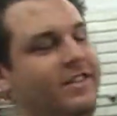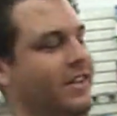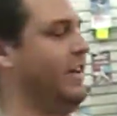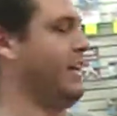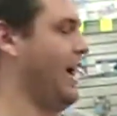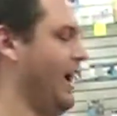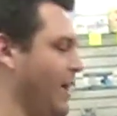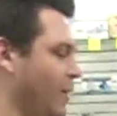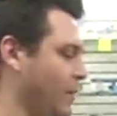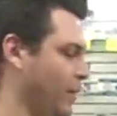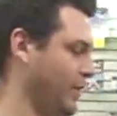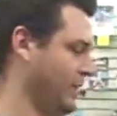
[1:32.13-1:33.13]
N E I ah, L,
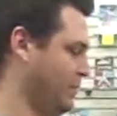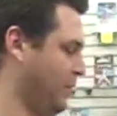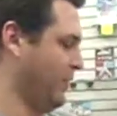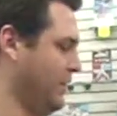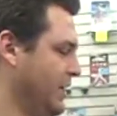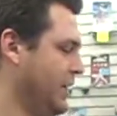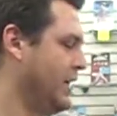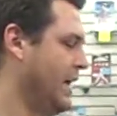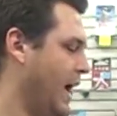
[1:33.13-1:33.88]
but we do. It's all right. Everybody does.